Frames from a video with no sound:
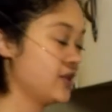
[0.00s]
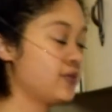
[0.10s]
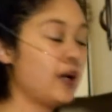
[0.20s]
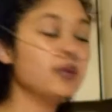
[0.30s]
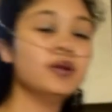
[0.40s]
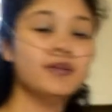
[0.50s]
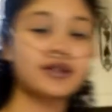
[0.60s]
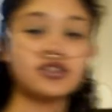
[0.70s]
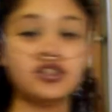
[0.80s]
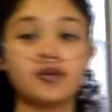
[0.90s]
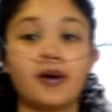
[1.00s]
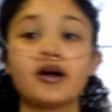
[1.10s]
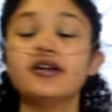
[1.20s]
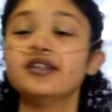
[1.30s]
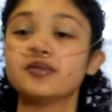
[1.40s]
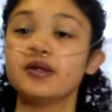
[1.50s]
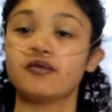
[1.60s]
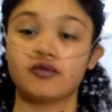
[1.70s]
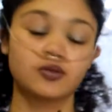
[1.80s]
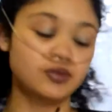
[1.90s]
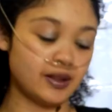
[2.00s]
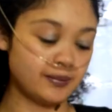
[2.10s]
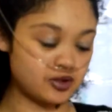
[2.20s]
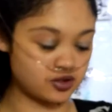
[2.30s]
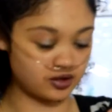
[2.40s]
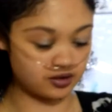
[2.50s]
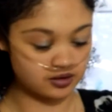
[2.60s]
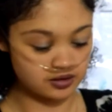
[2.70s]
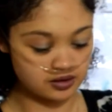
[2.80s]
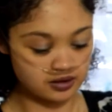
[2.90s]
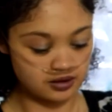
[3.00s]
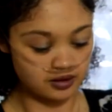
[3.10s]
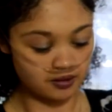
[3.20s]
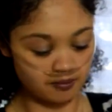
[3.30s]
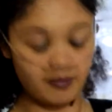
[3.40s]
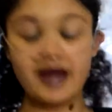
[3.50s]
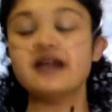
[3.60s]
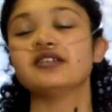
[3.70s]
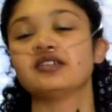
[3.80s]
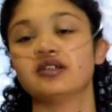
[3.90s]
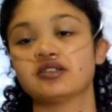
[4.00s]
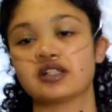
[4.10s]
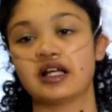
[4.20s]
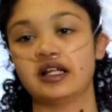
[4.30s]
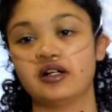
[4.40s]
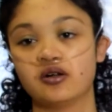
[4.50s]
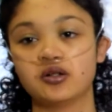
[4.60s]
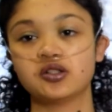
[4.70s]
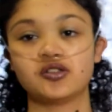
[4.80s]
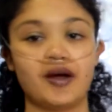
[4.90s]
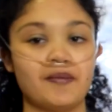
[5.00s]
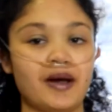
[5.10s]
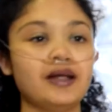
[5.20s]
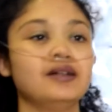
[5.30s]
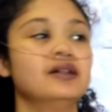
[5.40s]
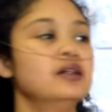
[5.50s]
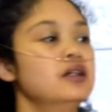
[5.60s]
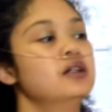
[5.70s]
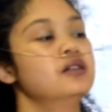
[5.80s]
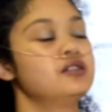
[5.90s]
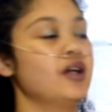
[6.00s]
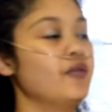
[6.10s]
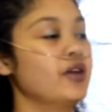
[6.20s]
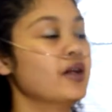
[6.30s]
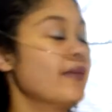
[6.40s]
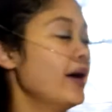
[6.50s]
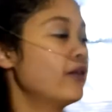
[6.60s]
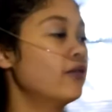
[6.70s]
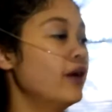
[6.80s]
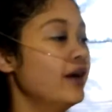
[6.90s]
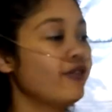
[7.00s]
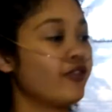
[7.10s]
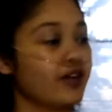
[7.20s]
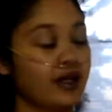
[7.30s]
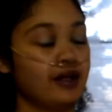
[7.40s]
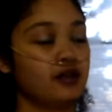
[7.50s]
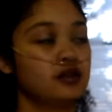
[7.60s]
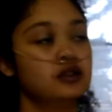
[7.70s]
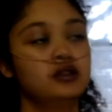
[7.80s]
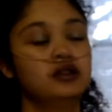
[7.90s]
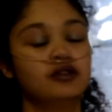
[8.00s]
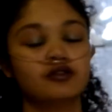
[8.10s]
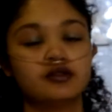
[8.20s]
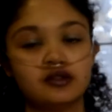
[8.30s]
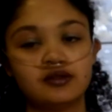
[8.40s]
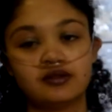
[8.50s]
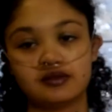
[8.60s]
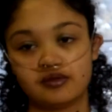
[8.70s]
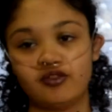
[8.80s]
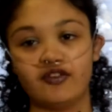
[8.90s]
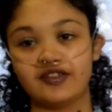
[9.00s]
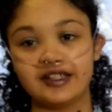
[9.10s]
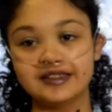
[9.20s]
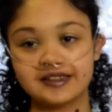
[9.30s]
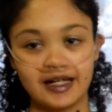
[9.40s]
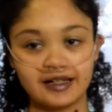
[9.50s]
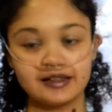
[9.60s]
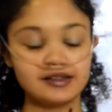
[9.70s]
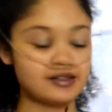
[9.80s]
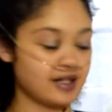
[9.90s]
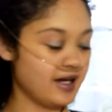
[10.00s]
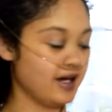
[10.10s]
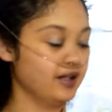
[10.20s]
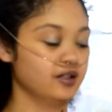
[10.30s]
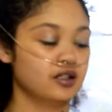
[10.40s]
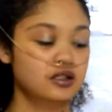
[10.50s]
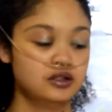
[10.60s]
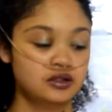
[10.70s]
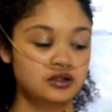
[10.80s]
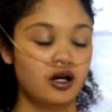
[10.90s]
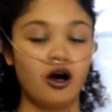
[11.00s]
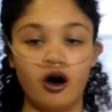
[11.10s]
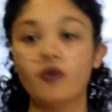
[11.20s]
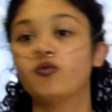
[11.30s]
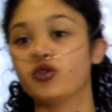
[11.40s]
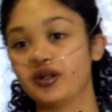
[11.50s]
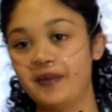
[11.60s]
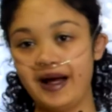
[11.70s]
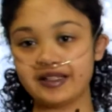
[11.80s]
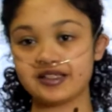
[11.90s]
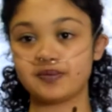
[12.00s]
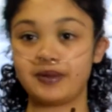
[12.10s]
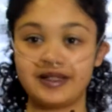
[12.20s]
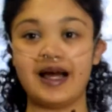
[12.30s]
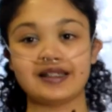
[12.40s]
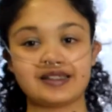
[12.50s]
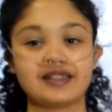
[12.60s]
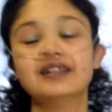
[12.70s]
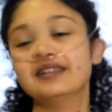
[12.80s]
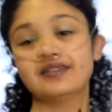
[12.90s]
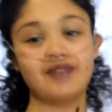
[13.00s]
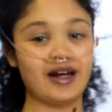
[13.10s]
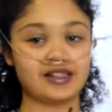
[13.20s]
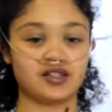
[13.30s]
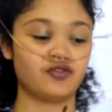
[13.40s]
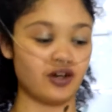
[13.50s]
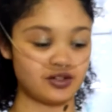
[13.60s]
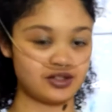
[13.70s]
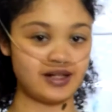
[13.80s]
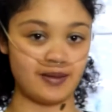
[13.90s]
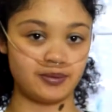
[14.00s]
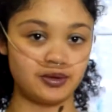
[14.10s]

should probably mention, your butter needs to be at room temperature. Mine is still slightly cold, so I might sub it in the microwave for like 15 seconds and hope for the best. But yes, that is the first step.